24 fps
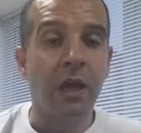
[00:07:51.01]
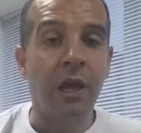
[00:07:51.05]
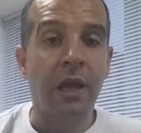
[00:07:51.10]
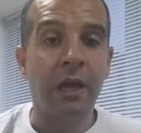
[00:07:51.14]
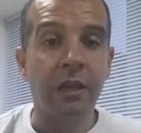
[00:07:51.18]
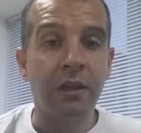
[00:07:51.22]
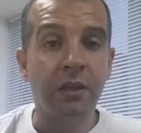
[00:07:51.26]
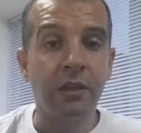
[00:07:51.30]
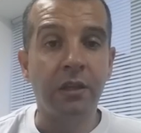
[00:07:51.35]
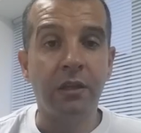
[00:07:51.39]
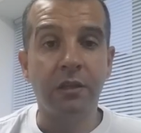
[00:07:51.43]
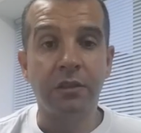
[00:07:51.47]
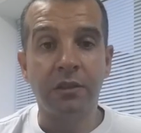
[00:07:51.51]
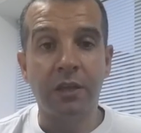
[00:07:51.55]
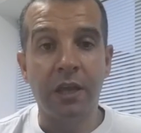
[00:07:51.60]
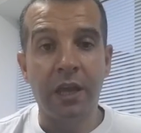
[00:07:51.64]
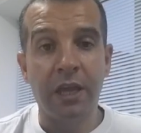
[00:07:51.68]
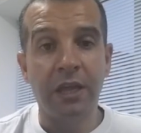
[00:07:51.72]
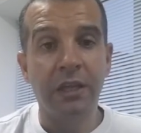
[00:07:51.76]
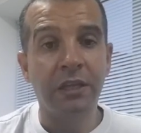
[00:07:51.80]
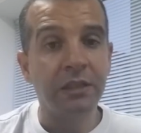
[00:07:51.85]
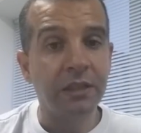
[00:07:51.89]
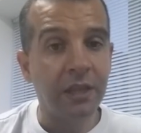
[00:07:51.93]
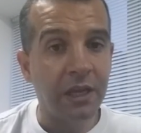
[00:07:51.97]
and this
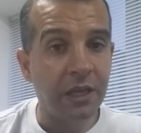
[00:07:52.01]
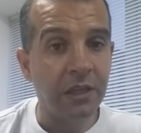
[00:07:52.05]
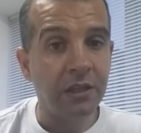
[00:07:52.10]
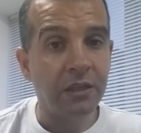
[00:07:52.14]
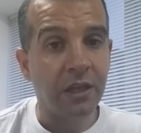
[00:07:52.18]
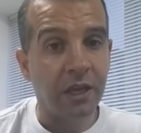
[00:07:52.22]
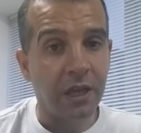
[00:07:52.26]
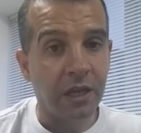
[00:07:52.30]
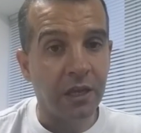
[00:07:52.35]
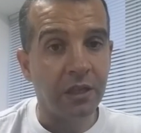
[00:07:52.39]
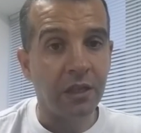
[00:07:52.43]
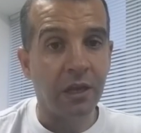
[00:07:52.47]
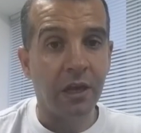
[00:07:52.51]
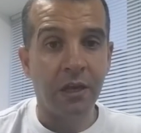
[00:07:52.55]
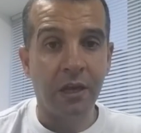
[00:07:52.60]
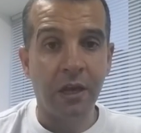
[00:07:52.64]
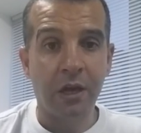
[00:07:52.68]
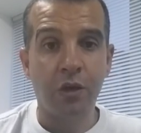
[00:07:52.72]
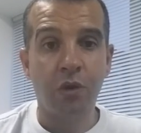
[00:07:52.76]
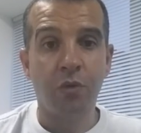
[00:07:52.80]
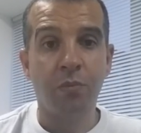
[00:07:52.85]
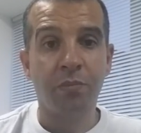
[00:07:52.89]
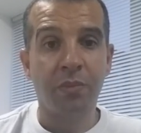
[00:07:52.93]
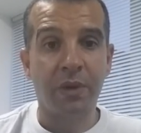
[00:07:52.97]
888, and
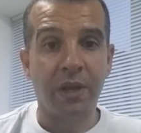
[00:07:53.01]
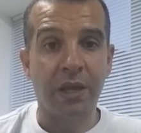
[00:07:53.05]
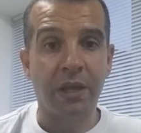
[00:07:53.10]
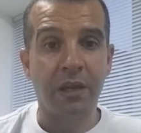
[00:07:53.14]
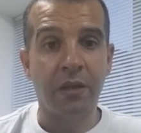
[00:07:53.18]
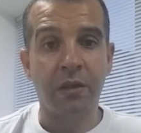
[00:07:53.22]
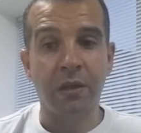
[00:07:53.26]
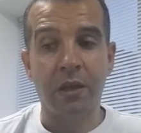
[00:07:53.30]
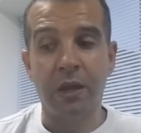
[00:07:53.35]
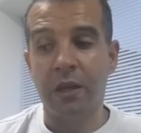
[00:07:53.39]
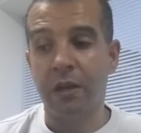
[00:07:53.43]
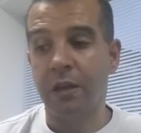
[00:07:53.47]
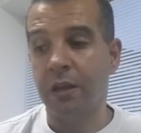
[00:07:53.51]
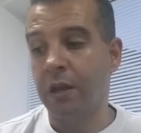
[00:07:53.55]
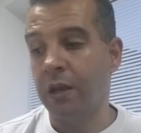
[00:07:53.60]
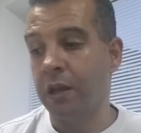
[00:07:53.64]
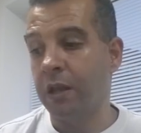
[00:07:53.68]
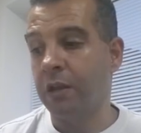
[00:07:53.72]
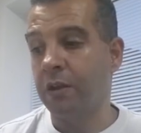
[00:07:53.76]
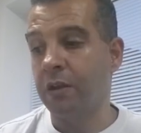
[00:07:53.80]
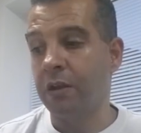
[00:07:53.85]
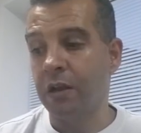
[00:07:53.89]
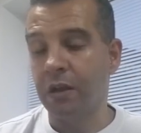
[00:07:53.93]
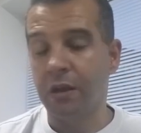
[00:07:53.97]
I complain, and
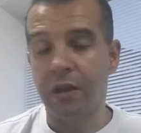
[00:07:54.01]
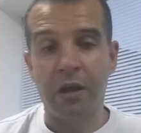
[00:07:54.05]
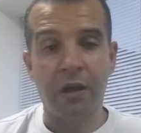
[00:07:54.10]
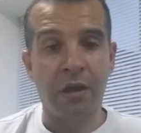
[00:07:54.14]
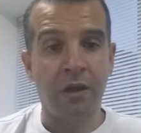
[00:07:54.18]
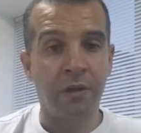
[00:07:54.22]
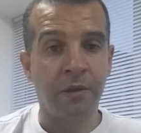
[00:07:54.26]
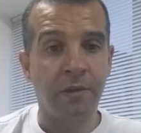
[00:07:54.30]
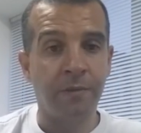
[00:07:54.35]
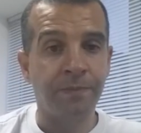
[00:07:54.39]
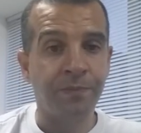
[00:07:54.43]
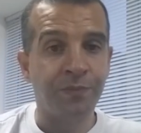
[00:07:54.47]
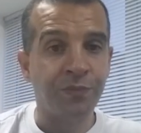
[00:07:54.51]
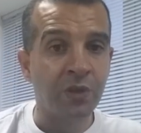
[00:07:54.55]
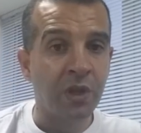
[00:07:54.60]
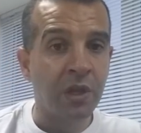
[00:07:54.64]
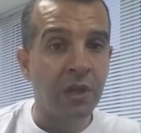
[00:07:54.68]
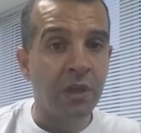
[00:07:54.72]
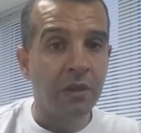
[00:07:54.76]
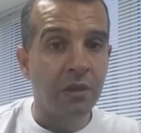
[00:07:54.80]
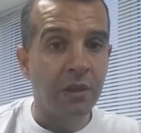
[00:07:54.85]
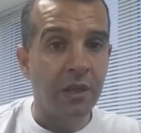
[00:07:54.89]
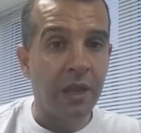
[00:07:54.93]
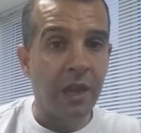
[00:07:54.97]
I
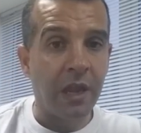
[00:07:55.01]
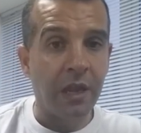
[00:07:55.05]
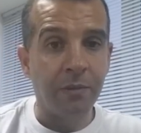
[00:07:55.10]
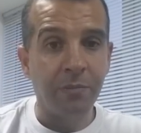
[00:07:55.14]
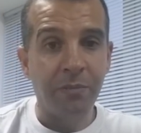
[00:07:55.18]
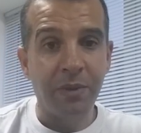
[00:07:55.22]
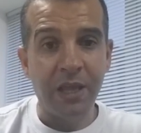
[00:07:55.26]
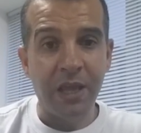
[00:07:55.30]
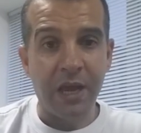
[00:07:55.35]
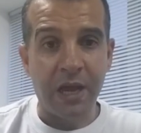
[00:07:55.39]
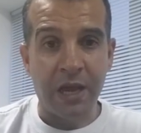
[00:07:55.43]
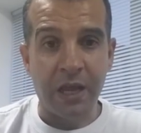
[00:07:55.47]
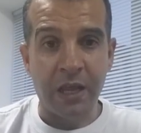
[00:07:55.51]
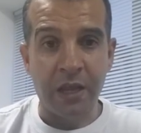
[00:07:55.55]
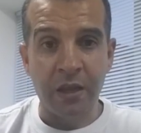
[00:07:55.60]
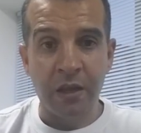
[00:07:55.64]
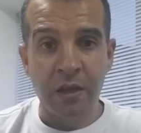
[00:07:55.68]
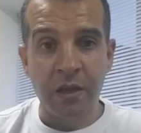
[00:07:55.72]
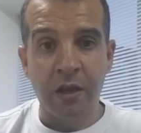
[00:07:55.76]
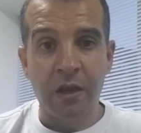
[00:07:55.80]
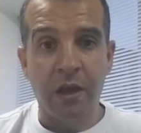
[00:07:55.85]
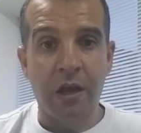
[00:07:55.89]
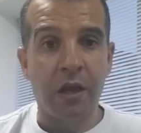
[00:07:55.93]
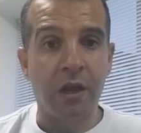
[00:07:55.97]
the NBI,
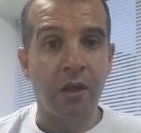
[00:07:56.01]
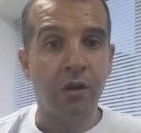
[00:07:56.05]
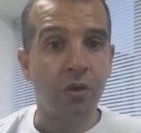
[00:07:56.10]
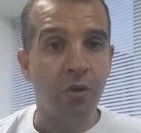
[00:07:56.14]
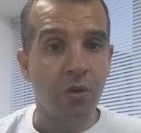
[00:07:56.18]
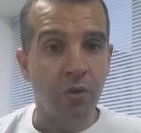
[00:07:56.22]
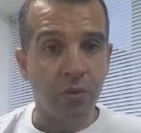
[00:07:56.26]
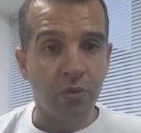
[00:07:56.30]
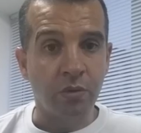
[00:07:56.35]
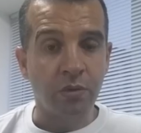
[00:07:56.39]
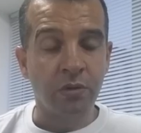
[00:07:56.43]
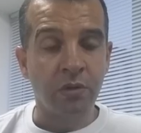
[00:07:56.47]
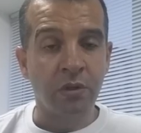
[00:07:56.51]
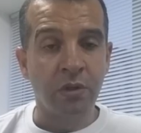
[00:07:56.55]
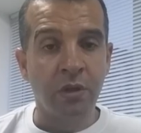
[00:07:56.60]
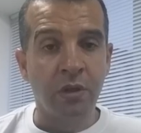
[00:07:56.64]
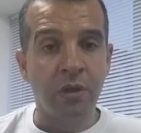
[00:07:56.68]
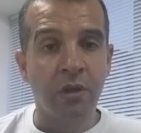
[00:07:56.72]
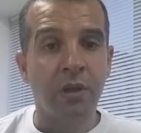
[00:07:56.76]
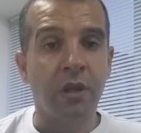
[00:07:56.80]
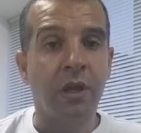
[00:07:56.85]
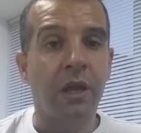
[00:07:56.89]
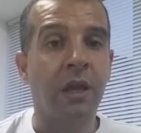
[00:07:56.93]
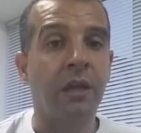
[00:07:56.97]
I call,
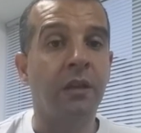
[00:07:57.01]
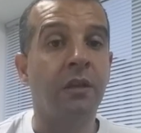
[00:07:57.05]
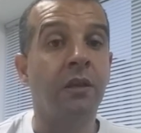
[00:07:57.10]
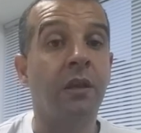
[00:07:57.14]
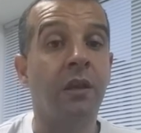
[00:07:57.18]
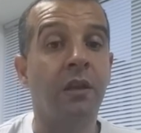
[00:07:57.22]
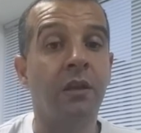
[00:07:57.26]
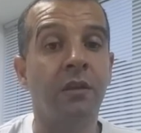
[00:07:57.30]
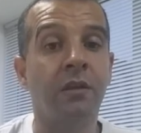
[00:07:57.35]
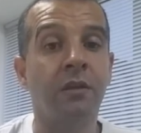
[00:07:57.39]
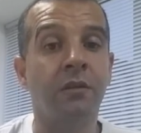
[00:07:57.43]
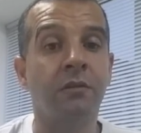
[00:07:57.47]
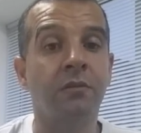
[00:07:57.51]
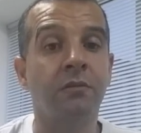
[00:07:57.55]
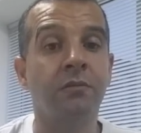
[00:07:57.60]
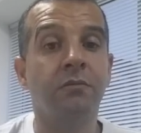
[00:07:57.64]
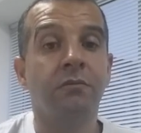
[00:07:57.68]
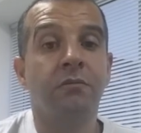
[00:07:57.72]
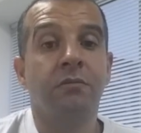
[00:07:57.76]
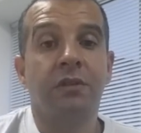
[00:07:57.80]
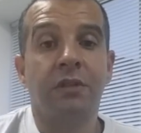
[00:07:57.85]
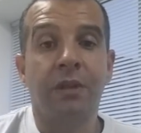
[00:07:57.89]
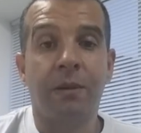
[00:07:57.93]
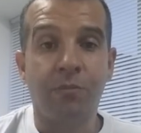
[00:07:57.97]
and then
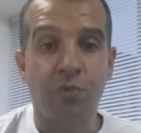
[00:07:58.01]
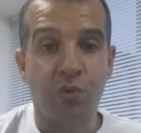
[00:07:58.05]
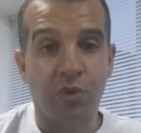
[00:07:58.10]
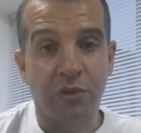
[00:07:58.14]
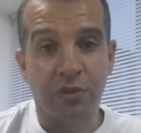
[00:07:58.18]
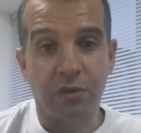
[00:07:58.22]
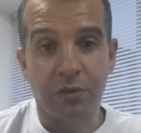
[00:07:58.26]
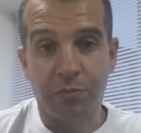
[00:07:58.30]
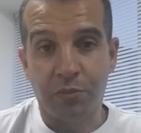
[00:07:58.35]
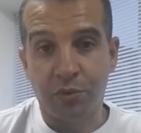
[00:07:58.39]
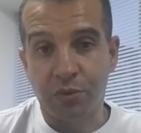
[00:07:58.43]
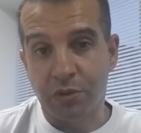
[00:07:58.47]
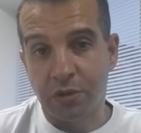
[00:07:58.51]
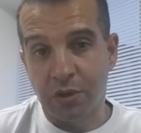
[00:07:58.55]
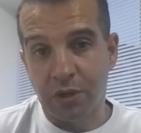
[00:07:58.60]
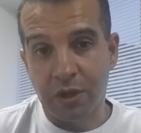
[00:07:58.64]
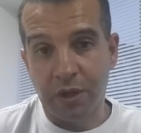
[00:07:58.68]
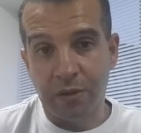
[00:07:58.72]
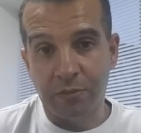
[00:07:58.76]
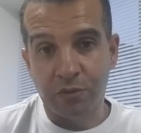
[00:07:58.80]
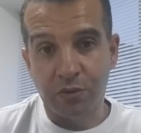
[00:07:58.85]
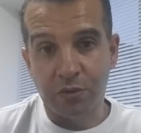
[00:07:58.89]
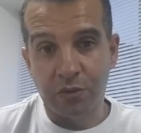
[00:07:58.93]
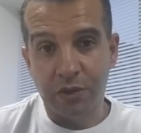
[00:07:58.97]
someone's supposed to
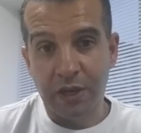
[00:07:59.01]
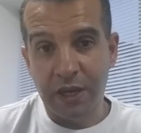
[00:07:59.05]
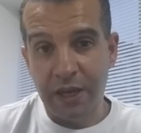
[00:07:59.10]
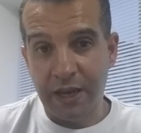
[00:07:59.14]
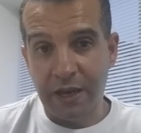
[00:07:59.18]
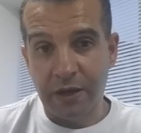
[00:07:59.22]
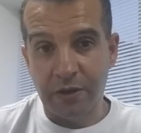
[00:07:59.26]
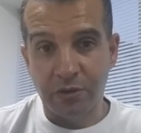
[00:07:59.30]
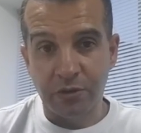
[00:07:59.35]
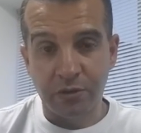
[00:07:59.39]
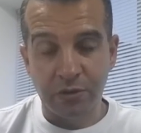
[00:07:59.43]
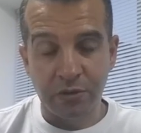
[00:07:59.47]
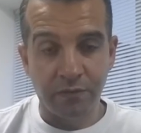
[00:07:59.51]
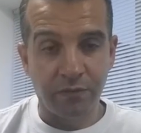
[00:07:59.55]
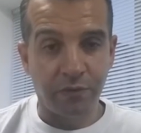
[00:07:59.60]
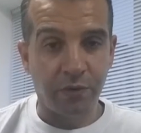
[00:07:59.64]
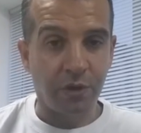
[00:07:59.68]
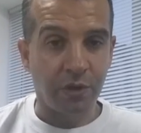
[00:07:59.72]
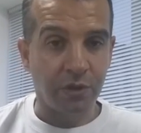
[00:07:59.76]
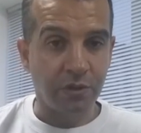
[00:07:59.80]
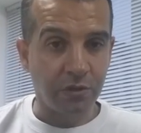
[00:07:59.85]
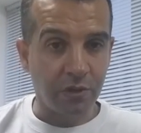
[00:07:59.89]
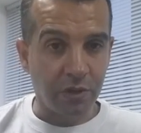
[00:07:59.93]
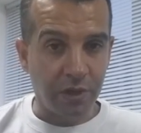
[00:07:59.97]
come to the house
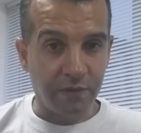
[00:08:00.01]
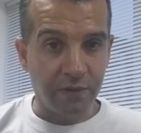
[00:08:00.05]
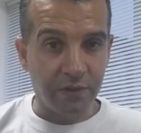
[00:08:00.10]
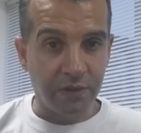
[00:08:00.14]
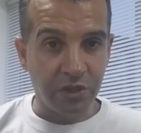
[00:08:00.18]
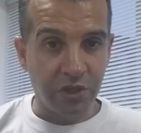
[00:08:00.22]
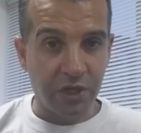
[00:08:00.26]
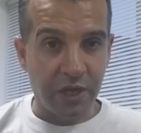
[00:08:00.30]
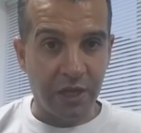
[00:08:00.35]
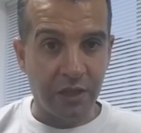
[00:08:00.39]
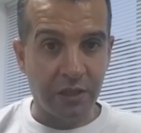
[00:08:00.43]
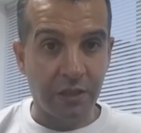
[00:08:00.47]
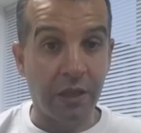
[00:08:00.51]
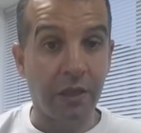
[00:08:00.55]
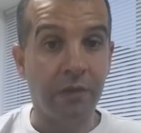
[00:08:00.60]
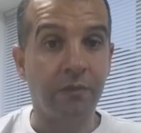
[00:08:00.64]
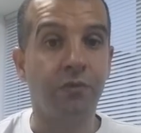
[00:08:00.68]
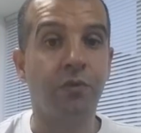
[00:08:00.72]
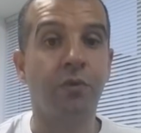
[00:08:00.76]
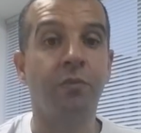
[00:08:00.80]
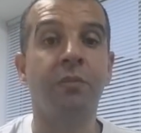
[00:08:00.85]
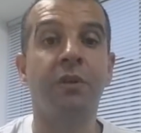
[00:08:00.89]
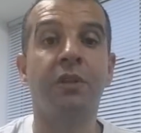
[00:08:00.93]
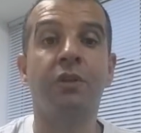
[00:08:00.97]
for us to have a chat
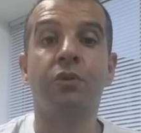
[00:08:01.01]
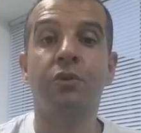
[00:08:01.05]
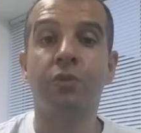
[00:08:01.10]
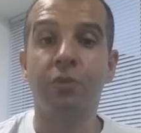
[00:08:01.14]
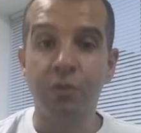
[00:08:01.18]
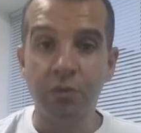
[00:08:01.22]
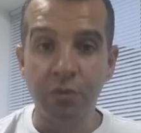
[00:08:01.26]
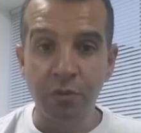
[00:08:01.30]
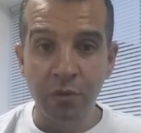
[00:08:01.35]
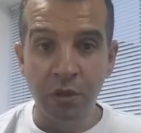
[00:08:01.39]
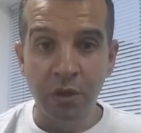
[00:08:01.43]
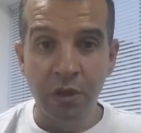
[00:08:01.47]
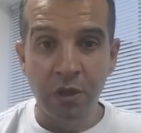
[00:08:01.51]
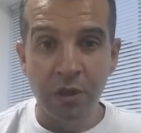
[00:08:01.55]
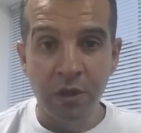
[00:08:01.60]
and for me to,